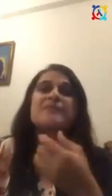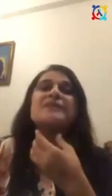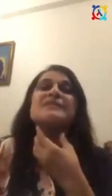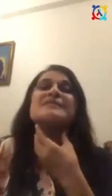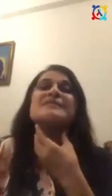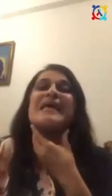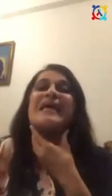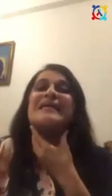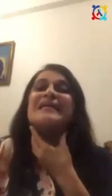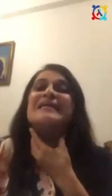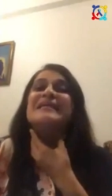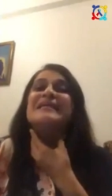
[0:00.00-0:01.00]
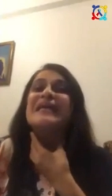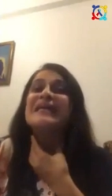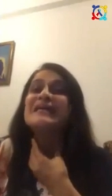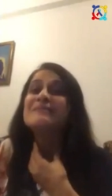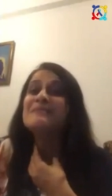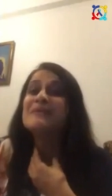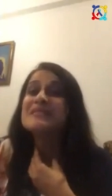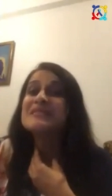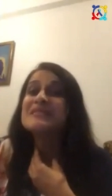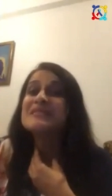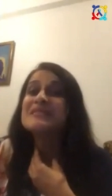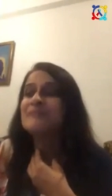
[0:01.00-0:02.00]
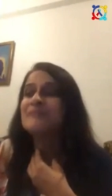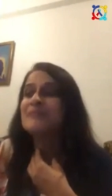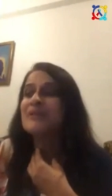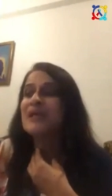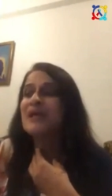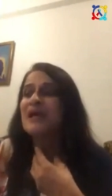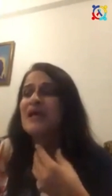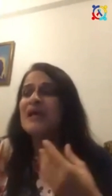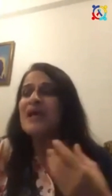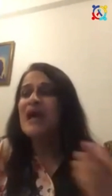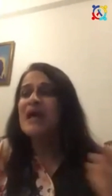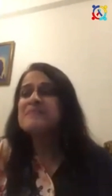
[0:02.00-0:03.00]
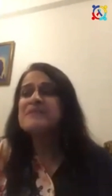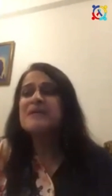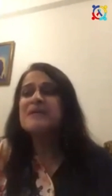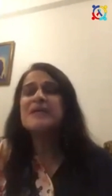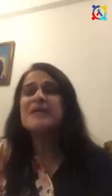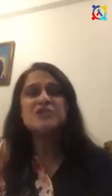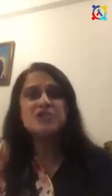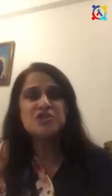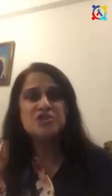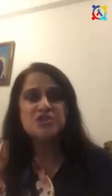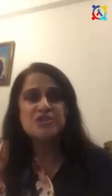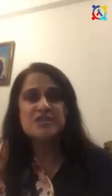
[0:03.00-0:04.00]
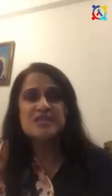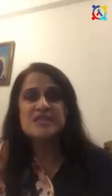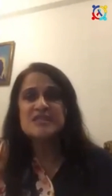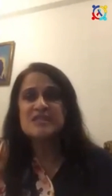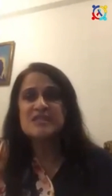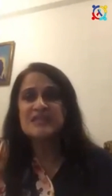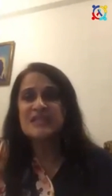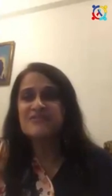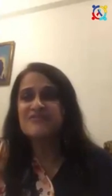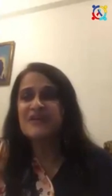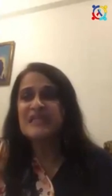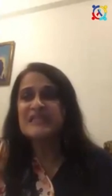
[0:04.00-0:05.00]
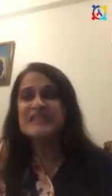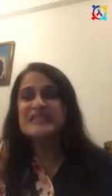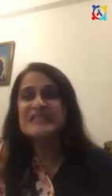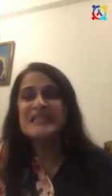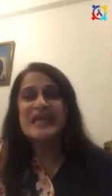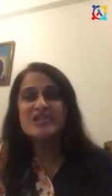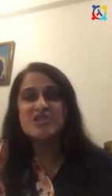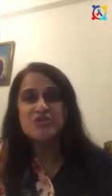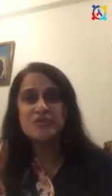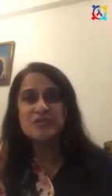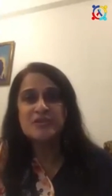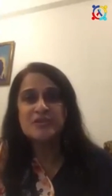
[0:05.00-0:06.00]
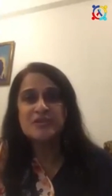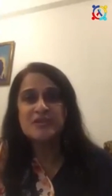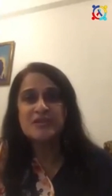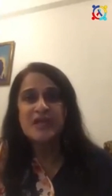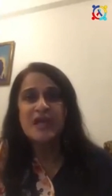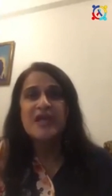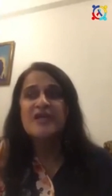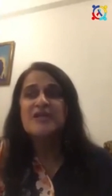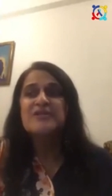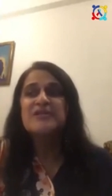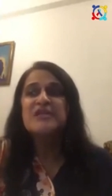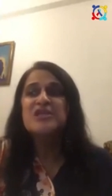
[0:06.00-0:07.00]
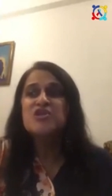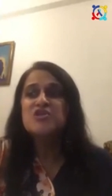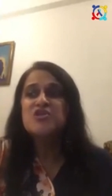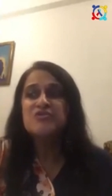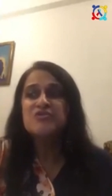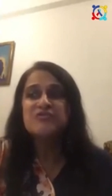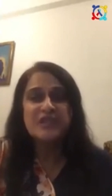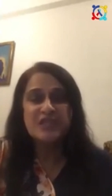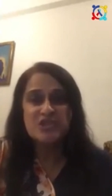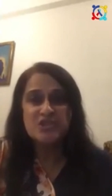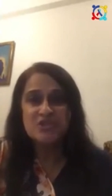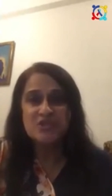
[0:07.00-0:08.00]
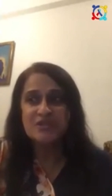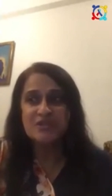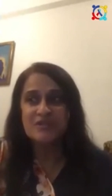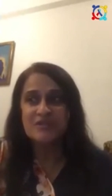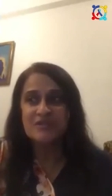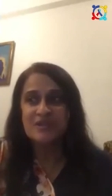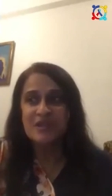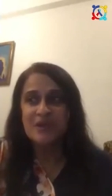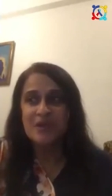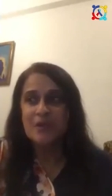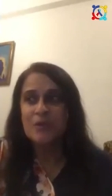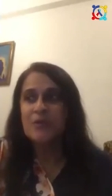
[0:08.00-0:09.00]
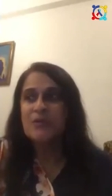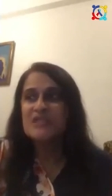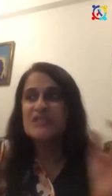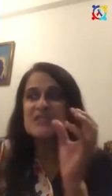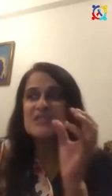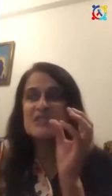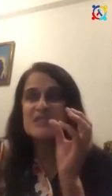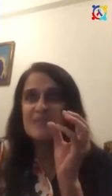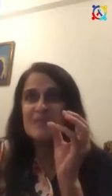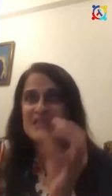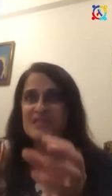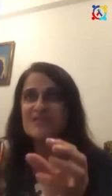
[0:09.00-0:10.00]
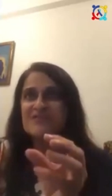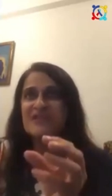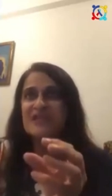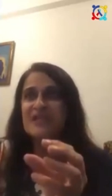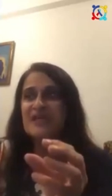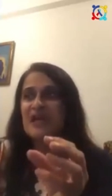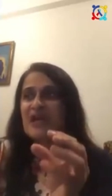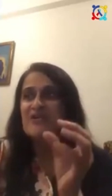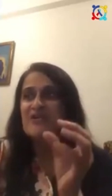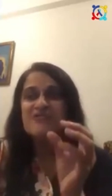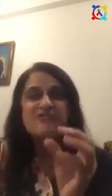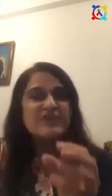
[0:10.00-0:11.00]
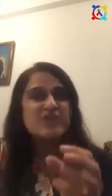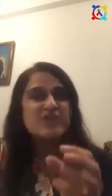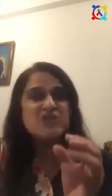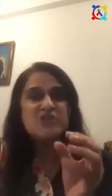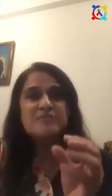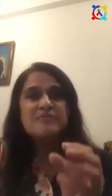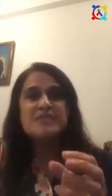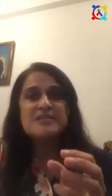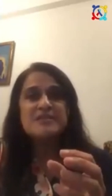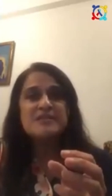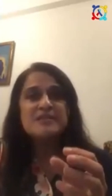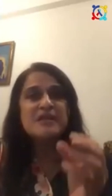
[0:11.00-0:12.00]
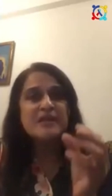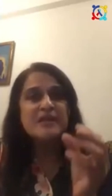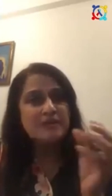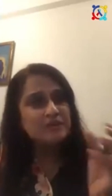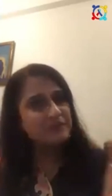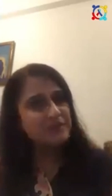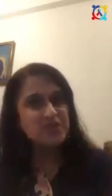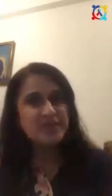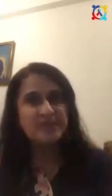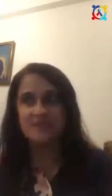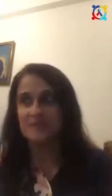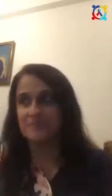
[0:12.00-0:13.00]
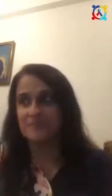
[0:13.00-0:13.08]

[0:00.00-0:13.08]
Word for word: sagging neck muscle, and some conditions that find a natural rejuvenation with specific facial muscle regime,